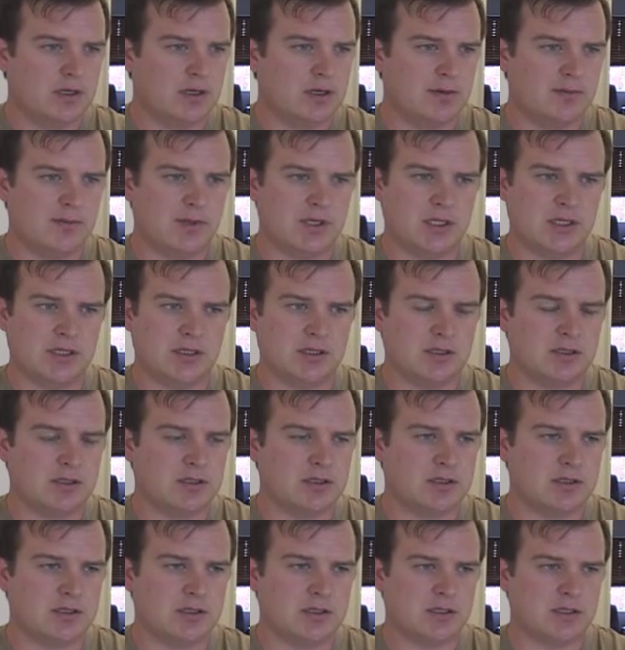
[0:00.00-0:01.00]
I mean,
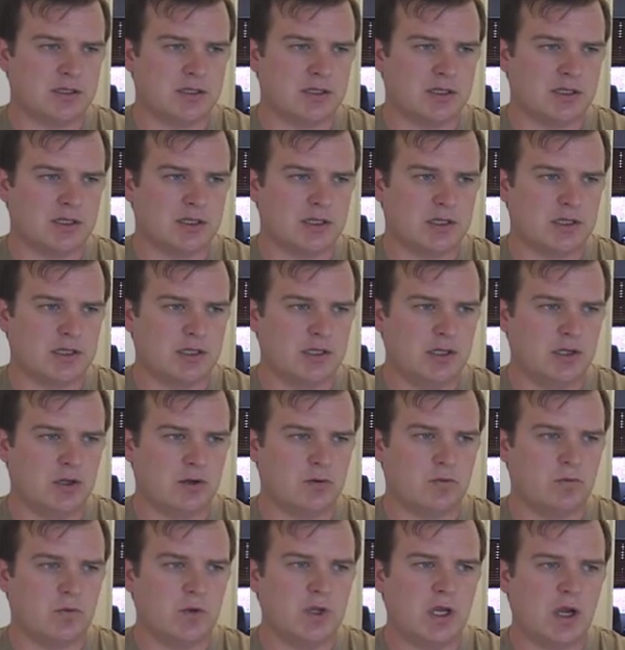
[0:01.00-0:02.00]
you know,
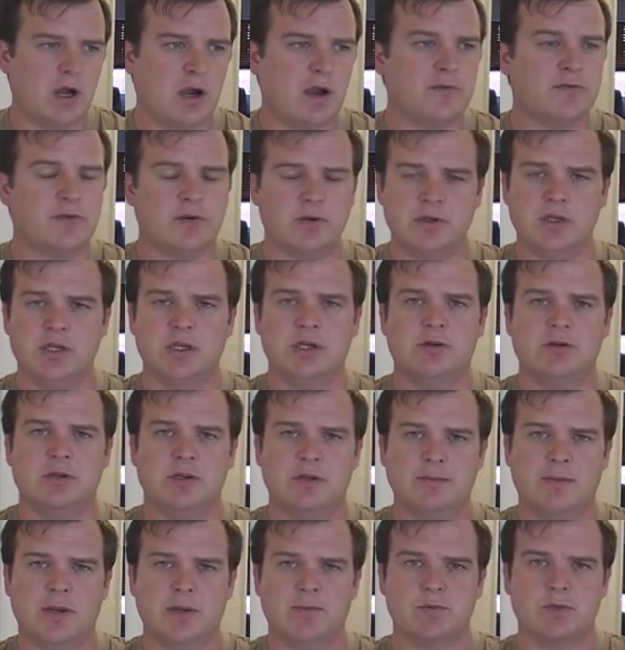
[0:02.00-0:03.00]
we offer a
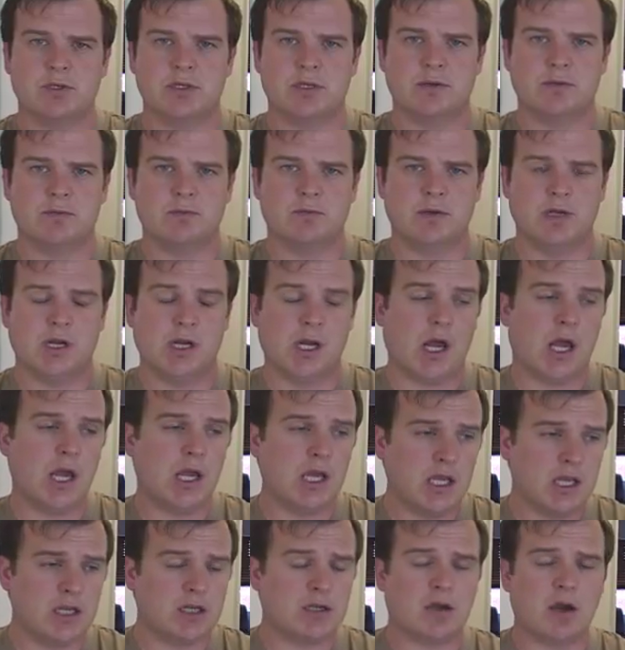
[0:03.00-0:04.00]
yearly membership, and I,
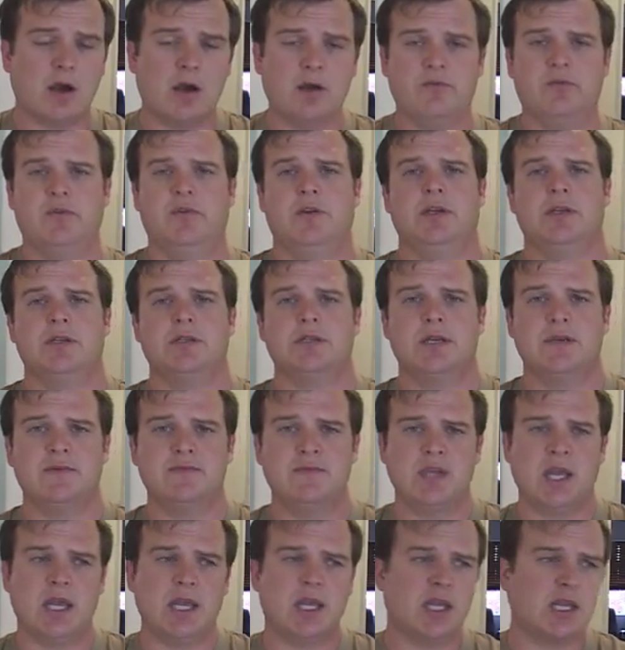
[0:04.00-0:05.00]
in confidence,
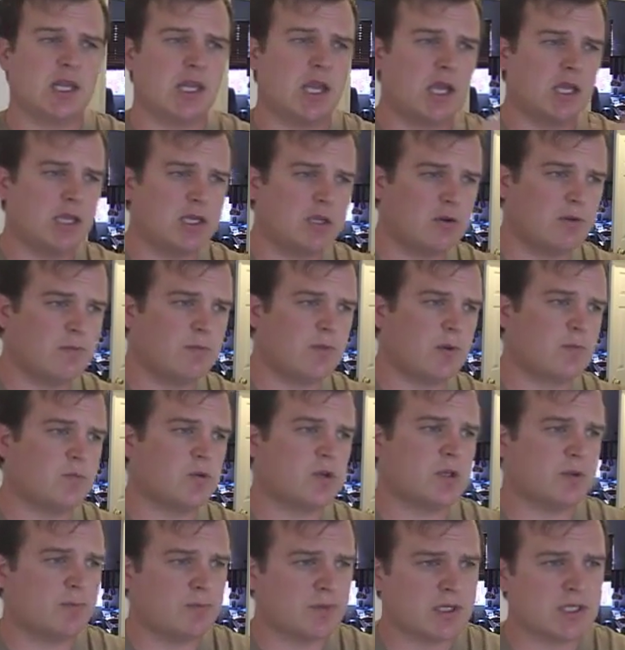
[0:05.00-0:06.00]
have taken that year
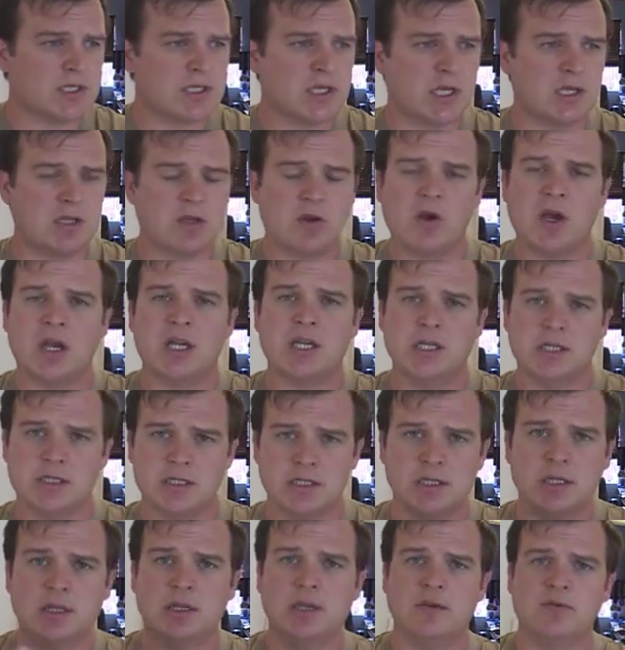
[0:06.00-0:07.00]
membership because I know I can
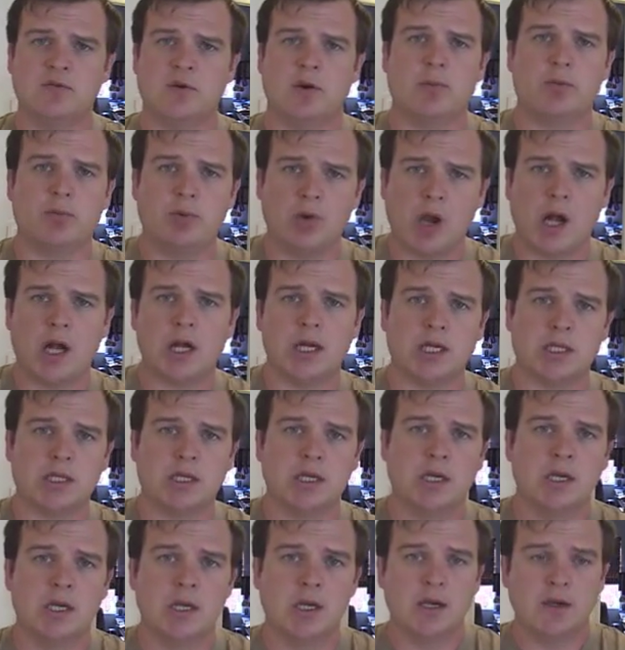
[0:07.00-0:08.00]
deliver a product
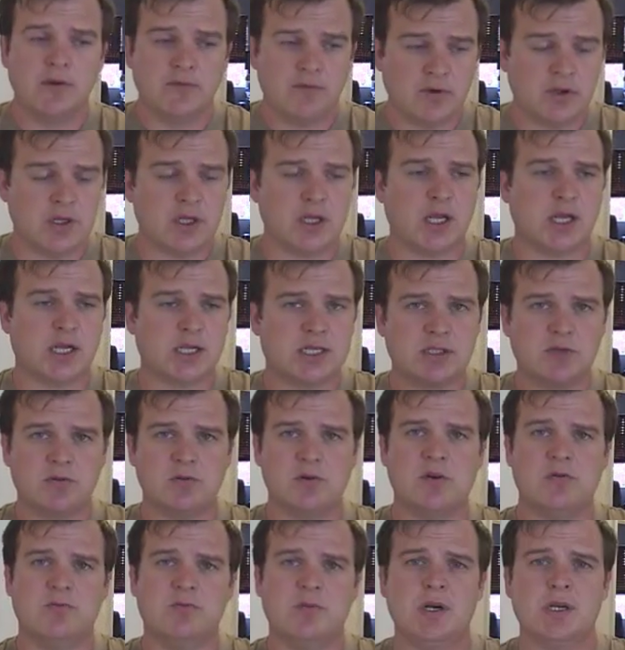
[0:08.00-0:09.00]
for the next
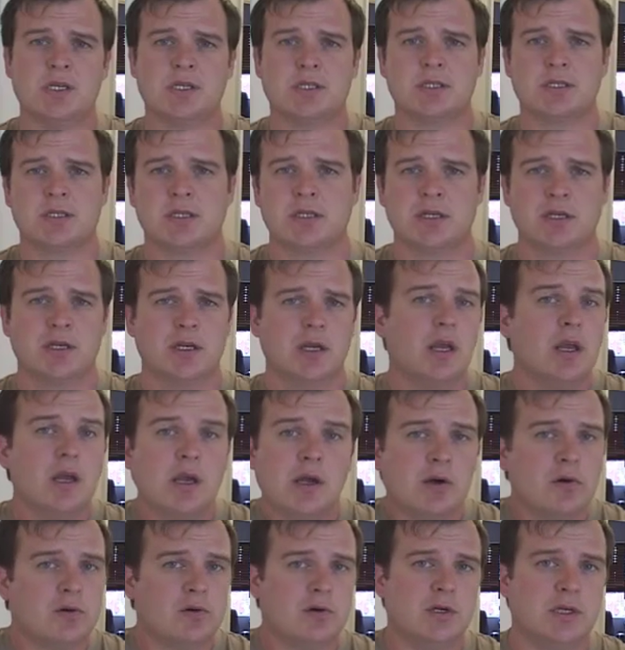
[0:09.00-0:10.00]
12 months.
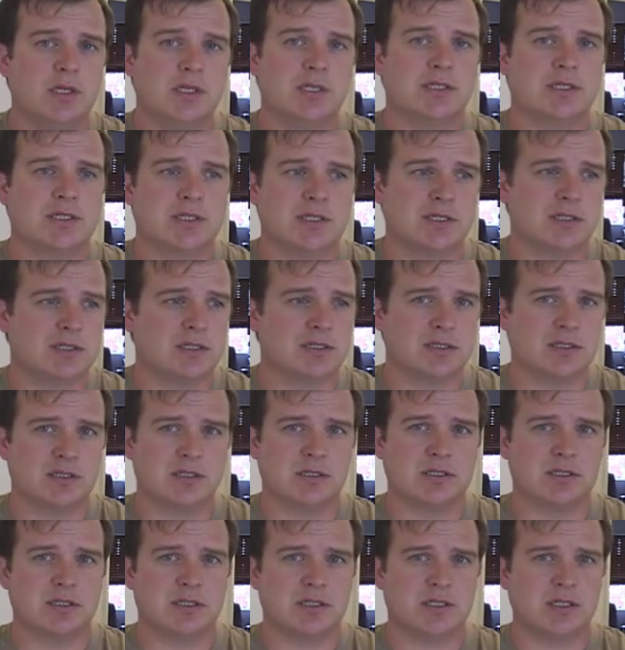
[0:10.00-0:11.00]

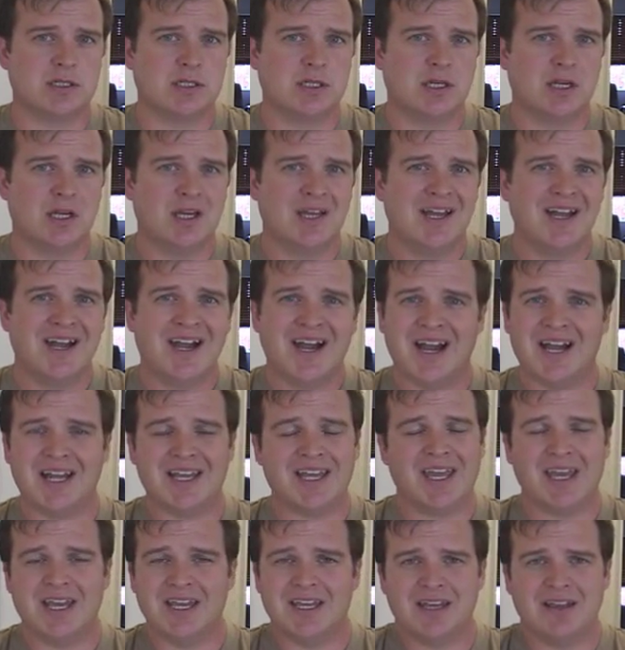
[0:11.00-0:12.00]
I
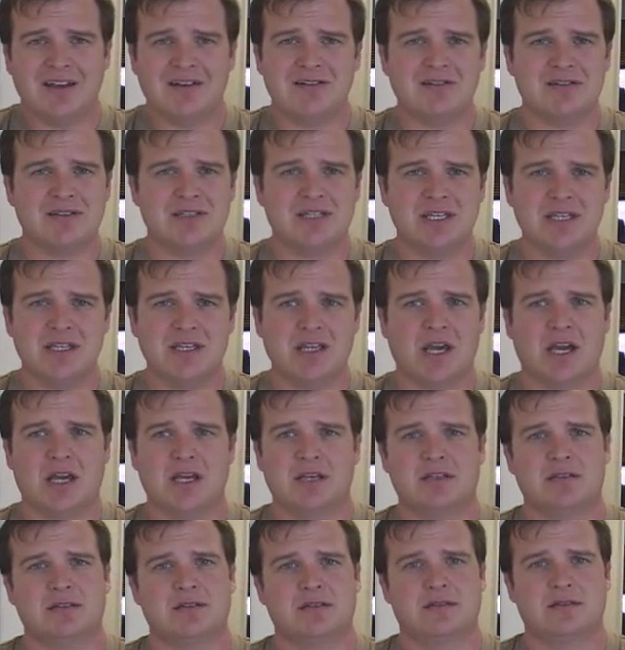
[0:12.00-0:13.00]
can't guarantee
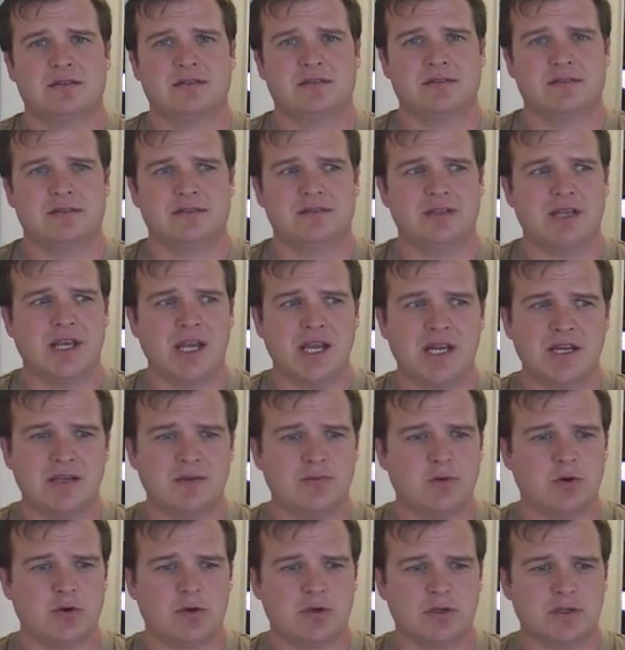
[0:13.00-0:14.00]
that
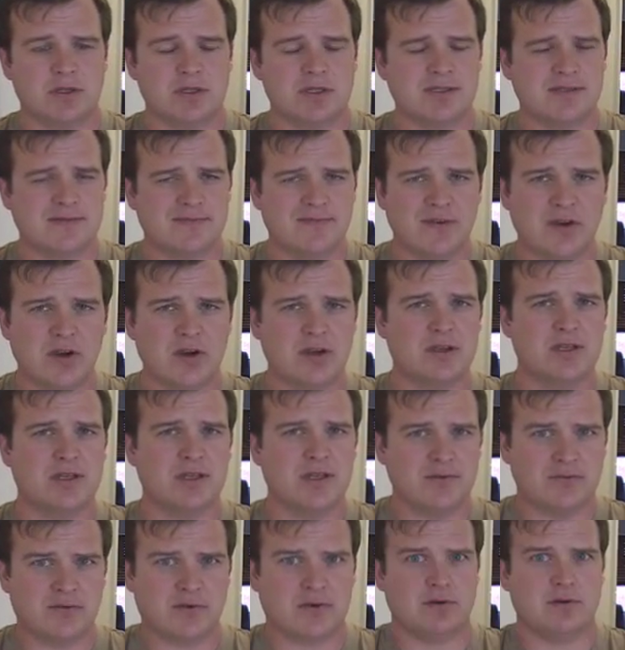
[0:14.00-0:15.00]
anymore. It's very
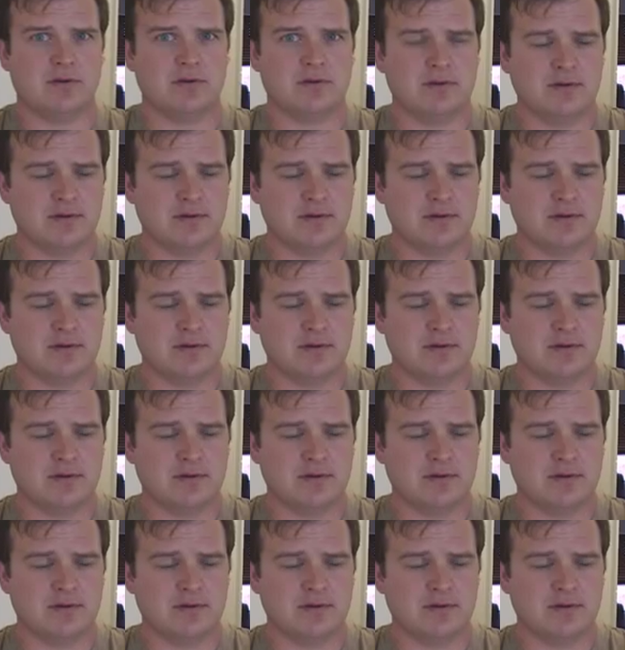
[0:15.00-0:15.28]
difficult.